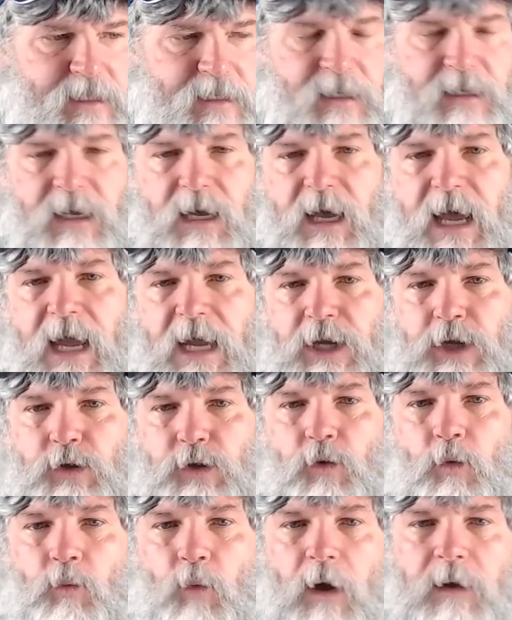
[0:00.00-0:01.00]
uh, a
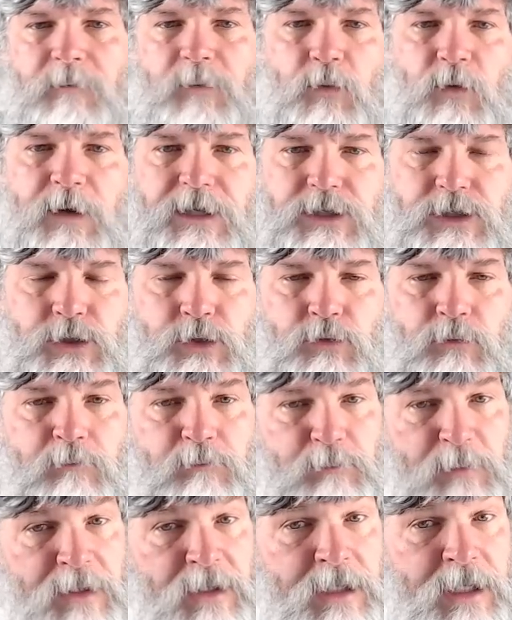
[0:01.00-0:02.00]
new 1.2
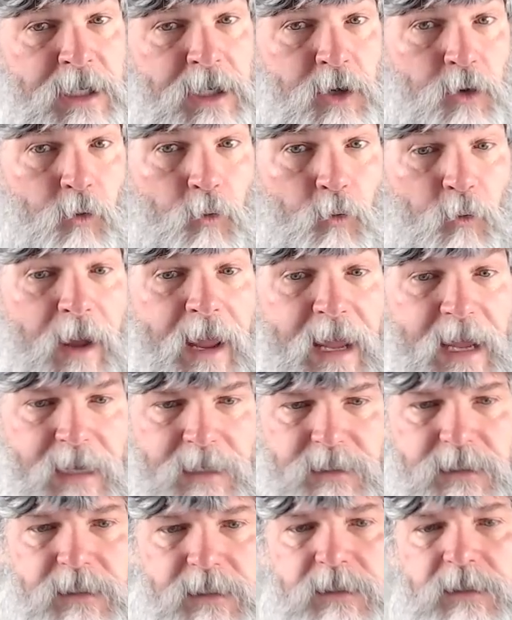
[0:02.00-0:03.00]
billion
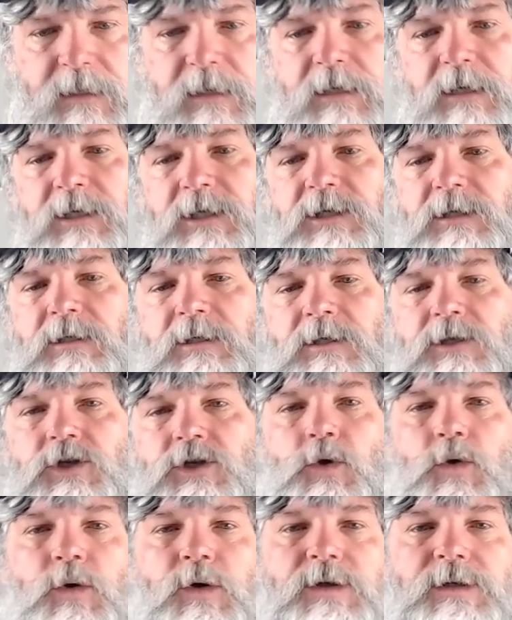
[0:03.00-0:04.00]
rand
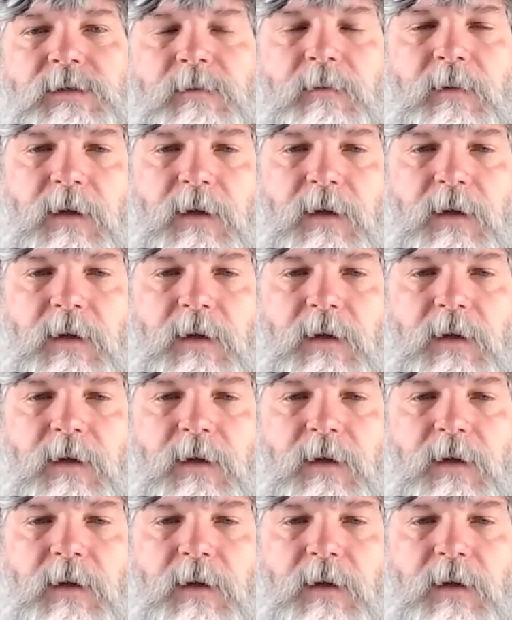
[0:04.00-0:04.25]
tourism